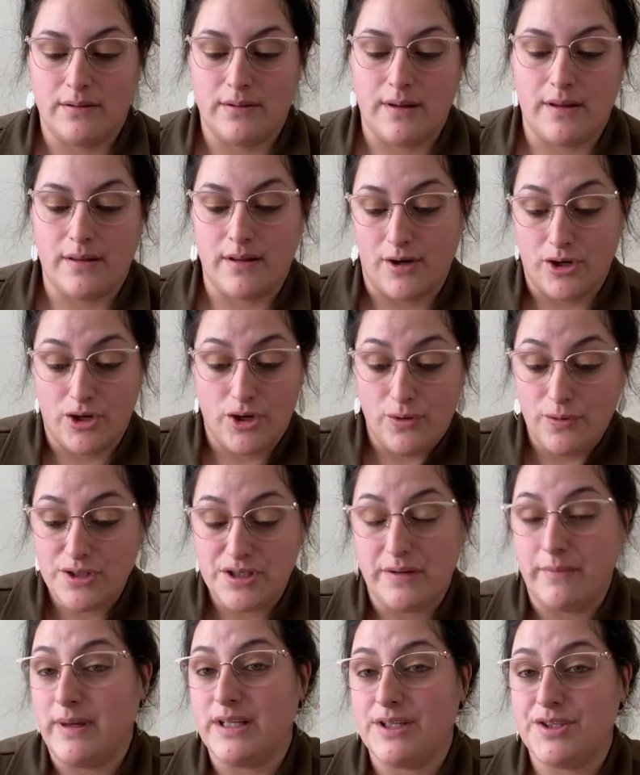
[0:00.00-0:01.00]
they're new
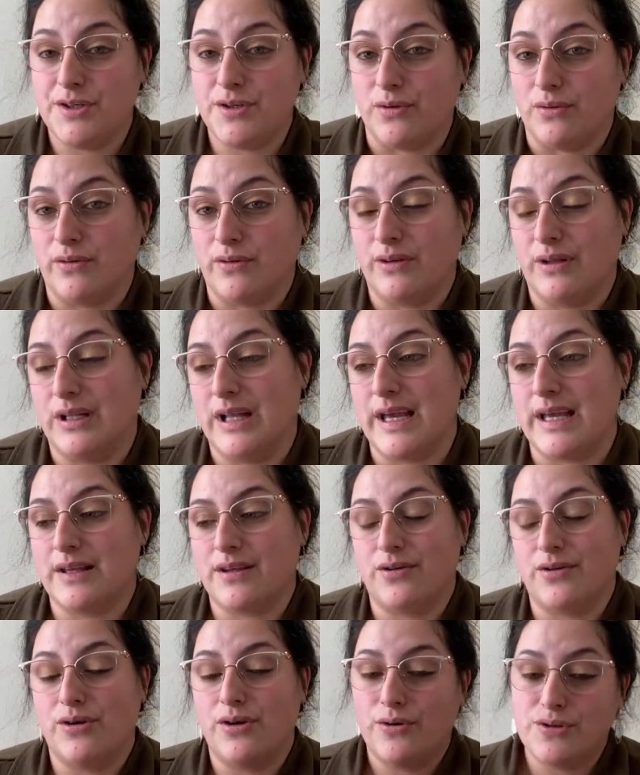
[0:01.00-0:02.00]
to me too. So like
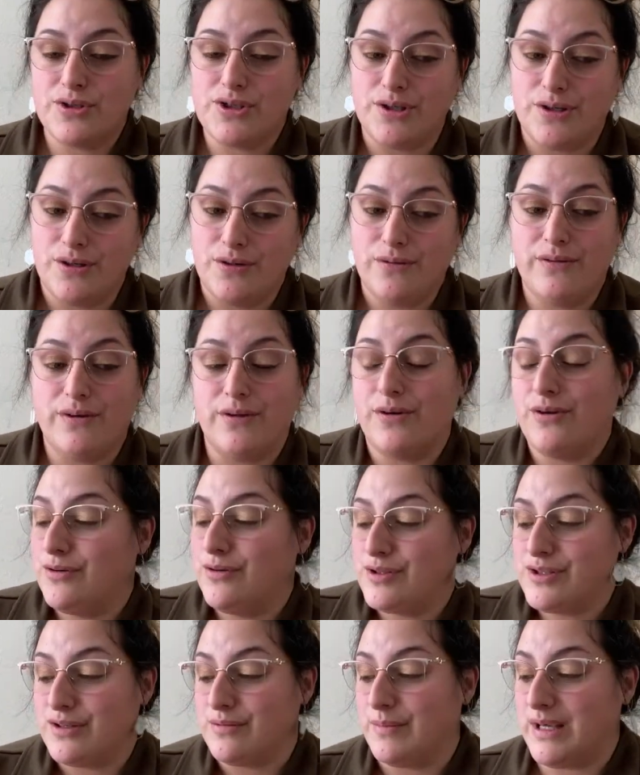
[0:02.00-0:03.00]
they're new to you, they're new
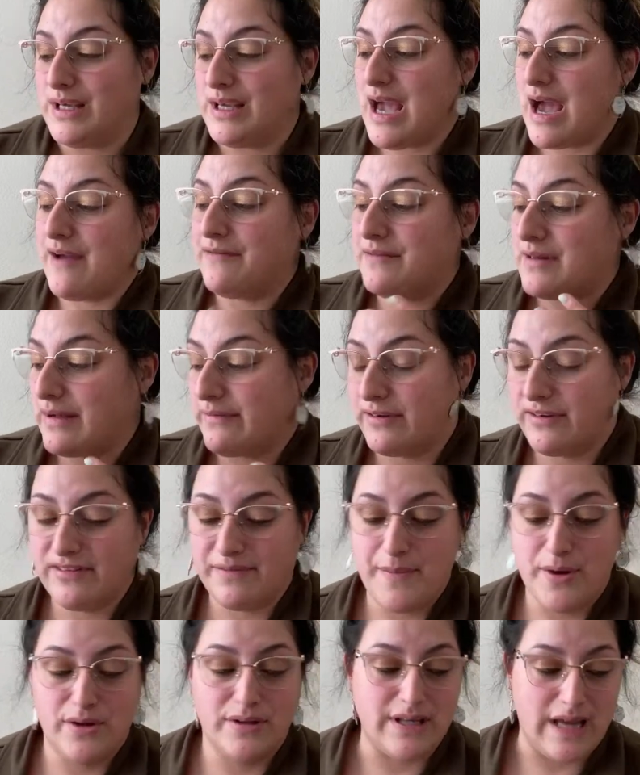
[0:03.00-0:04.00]
to me. I've never
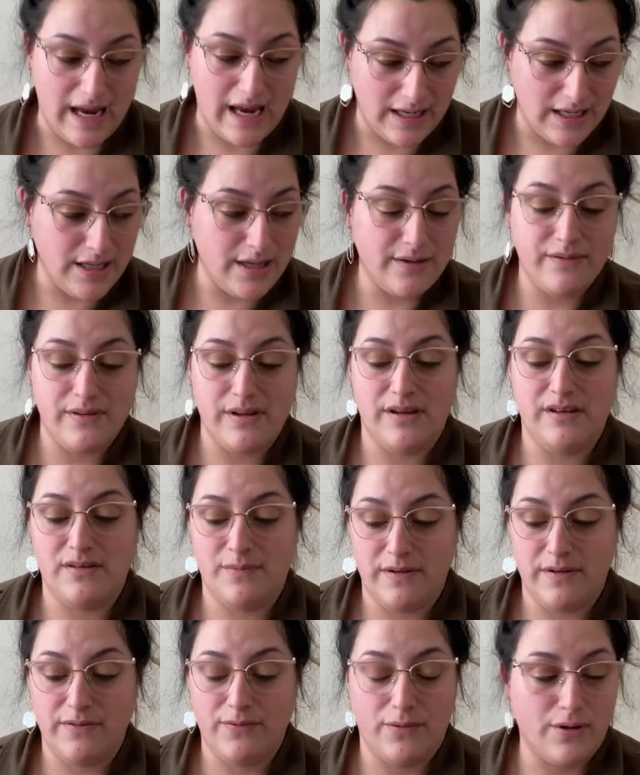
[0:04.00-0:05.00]
smelled any of these
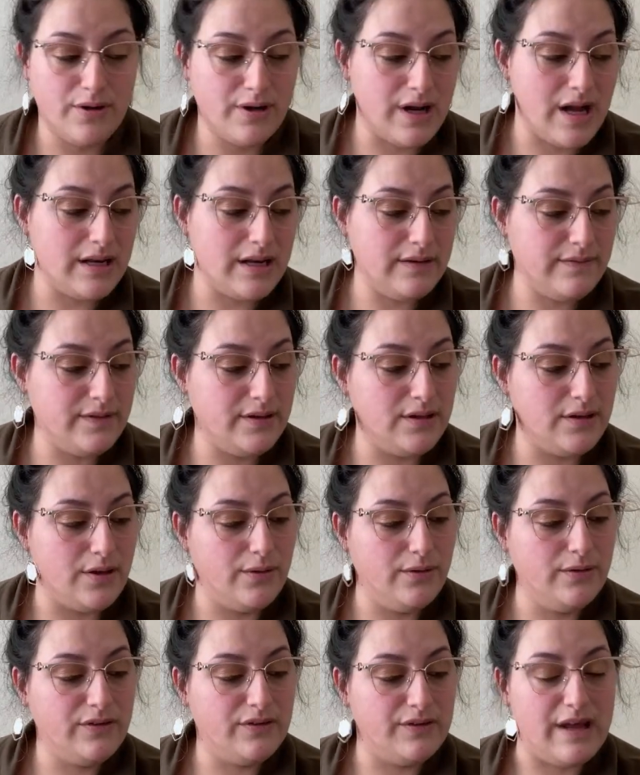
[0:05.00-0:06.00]
before, not even
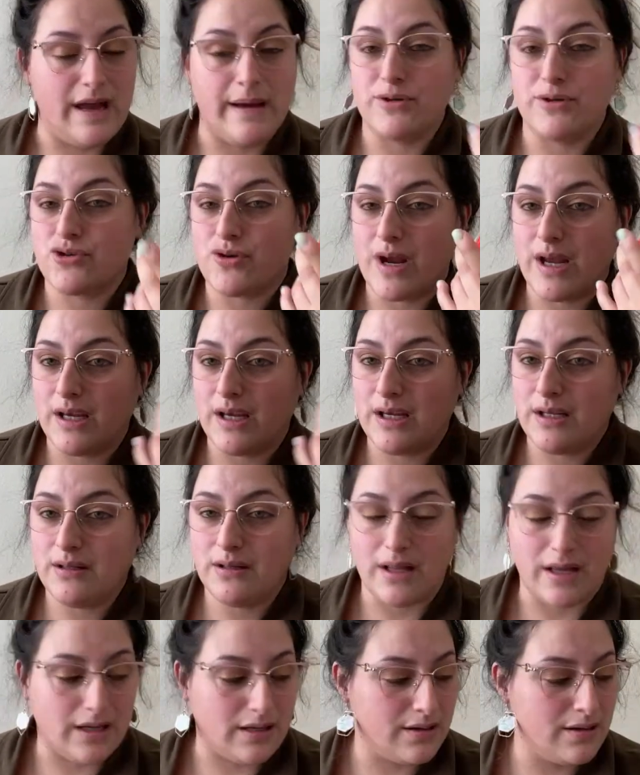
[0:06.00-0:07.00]
Oh Snapdragon.
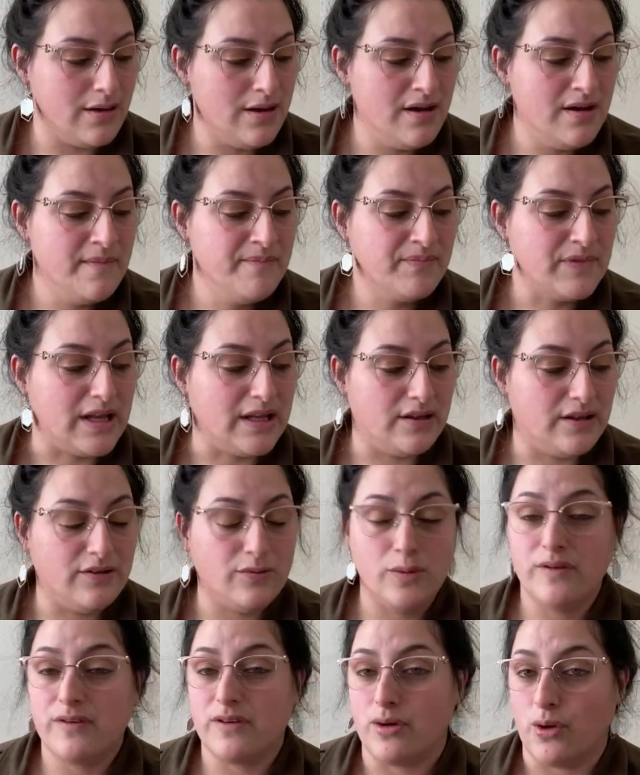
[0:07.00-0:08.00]
Like, and this
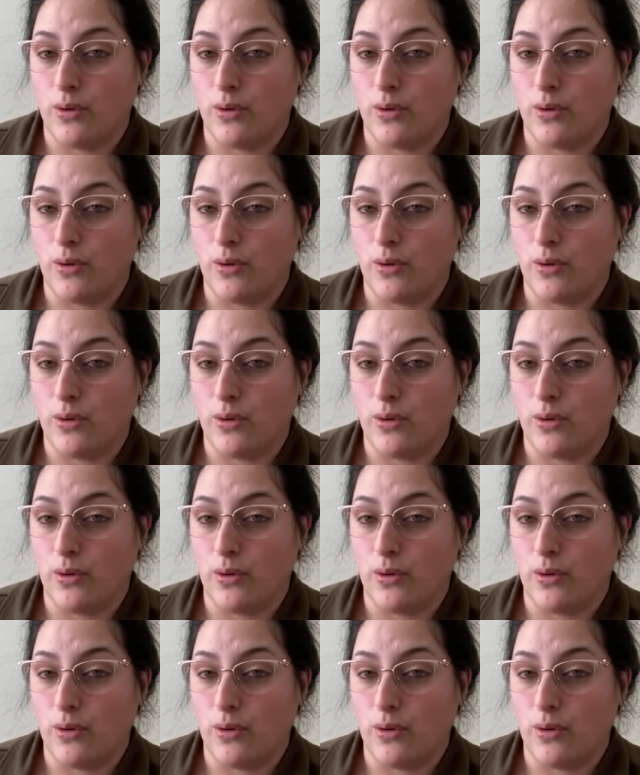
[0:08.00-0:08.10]
one's an